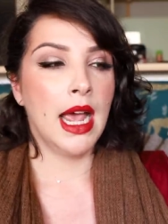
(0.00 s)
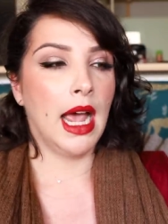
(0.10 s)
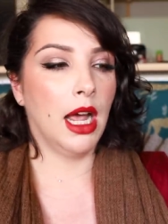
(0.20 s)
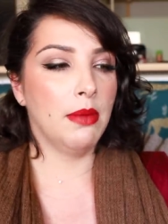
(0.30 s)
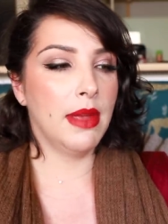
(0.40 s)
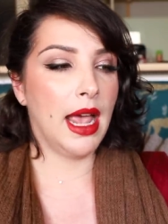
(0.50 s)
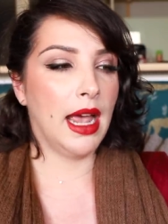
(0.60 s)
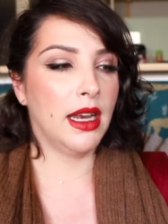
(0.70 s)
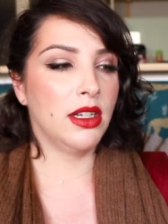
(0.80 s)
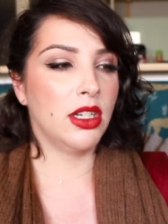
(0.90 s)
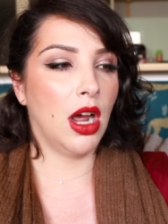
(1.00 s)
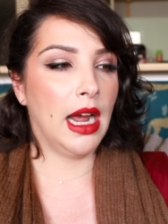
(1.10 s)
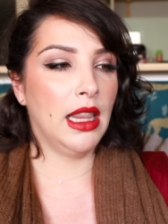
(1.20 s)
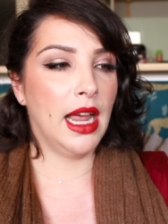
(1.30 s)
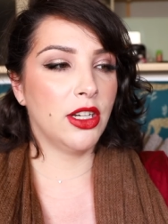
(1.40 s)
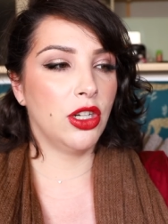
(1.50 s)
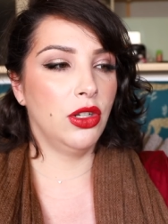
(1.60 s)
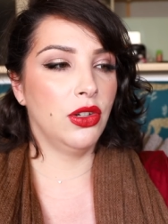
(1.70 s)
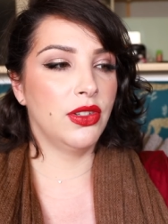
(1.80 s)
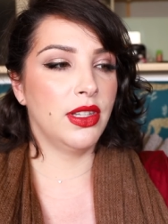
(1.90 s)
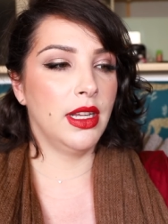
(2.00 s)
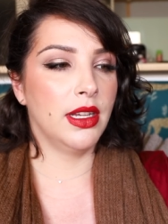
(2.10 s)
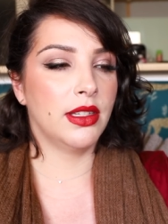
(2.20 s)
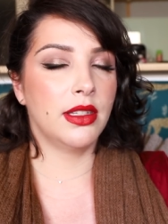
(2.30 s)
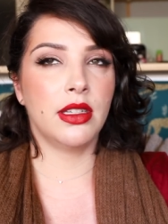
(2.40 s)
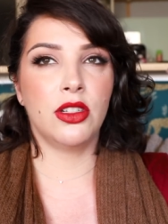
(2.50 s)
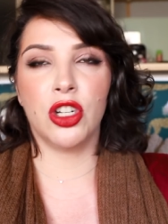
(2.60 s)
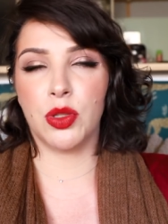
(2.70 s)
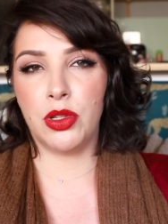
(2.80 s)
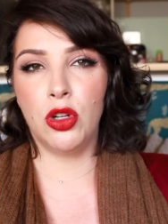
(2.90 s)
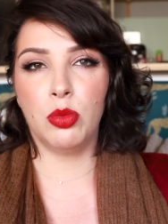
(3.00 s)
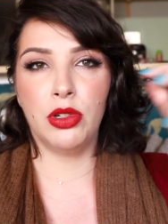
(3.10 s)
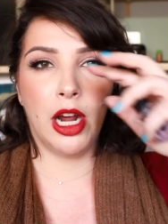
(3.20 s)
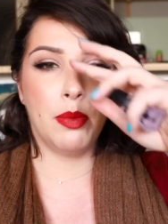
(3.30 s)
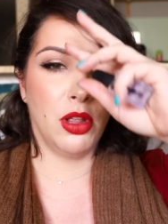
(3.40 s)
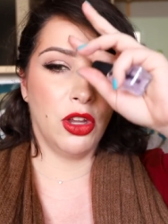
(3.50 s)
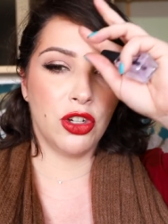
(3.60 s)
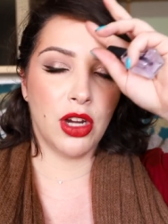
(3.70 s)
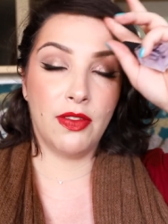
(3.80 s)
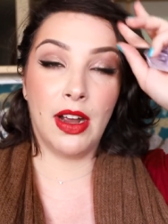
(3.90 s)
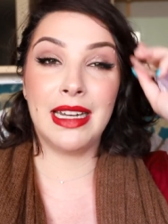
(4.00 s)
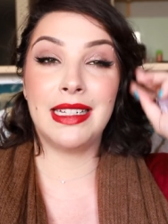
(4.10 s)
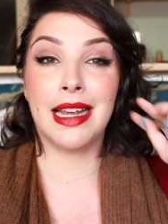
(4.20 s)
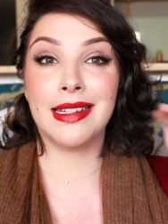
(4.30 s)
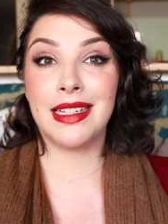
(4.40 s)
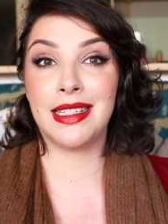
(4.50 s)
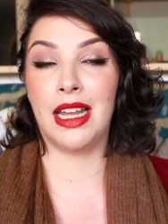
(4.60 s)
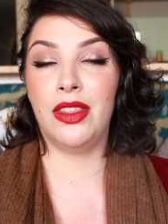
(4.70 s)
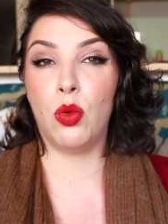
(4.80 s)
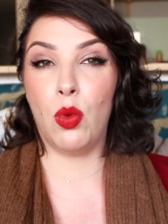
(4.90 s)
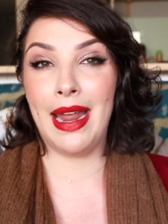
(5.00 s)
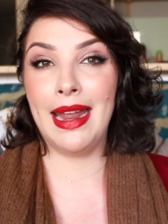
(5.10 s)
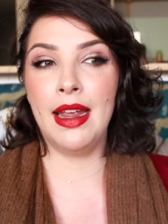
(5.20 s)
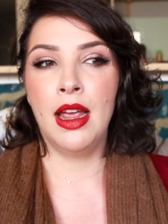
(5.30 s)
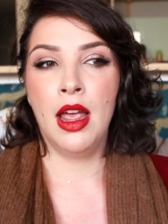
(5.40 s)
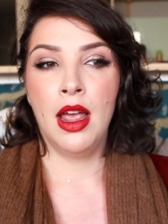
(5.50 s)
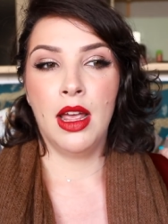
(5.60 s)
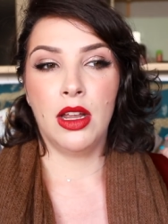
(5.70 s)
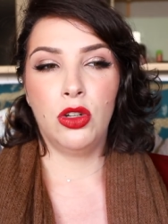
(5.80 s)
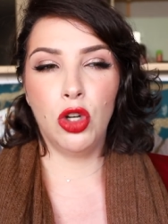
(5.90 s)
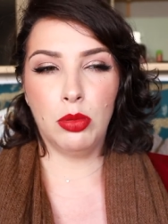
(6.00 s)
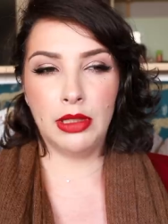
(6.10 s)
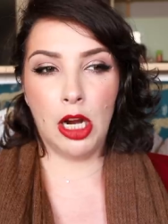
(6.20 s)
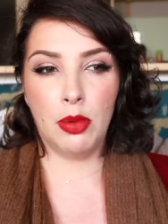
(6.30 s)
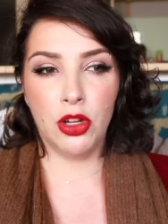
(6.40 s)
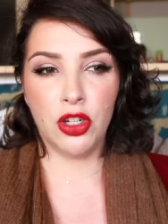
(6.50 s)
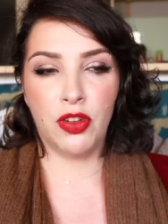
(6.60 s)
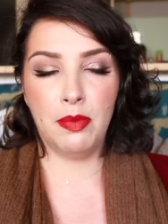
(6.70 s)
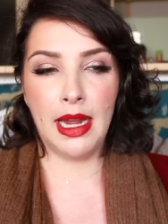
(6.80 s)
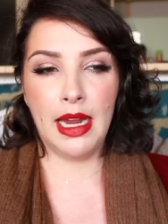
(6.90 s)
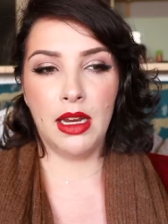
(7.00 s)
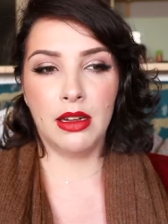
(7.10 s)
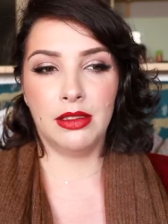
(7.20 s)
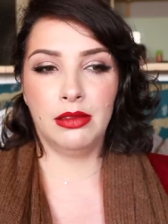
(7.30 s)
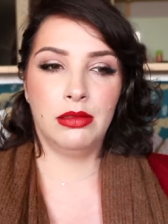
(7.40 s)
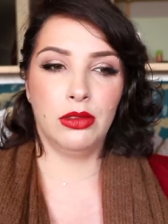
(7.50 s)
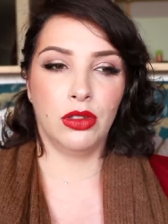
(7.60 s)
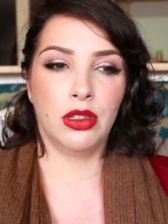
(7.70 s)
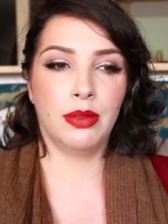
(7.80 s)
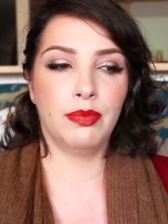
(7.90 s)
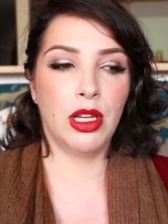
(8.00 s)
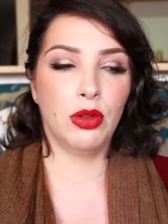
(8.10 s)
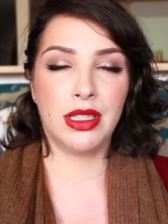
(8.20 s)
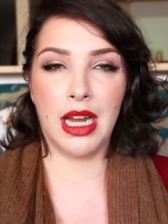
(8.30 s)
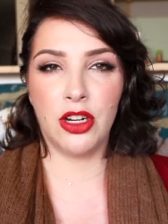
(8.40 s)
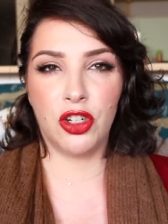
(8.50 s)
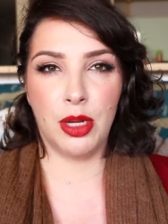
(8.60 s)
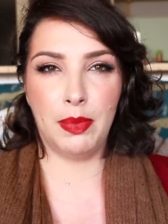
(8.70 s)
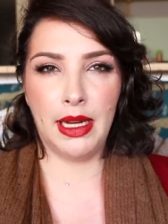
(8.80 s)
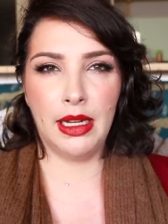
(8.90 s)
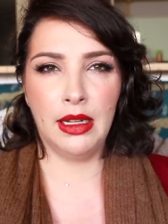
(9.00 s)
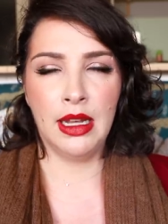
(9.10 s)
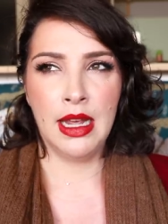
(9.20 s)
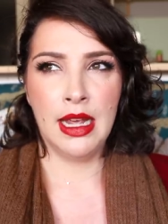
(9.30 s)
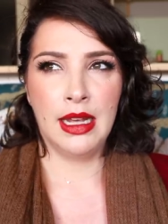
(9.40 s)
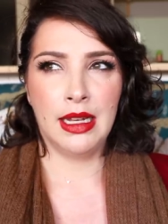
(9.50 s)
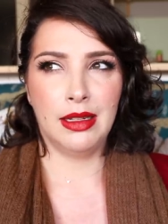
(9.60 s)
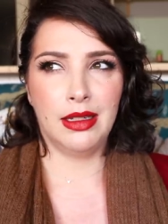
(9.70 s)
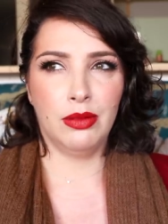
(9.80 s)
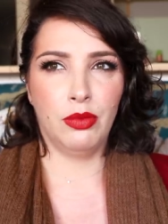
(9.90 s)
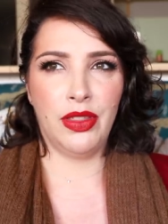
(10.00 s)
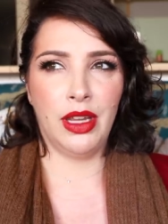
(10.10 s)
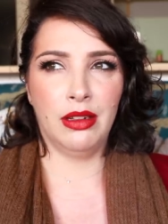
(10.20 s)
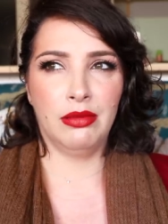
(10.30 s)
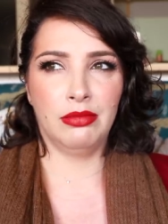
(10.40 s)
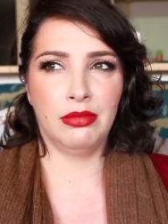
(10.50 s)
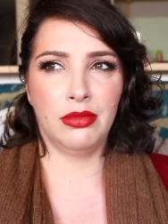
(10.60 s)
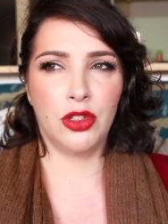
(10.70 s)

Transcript: And I like to use this just with normal nail polish. I find it does extend the wear. Normal nail polish for me, look, it will start chipping within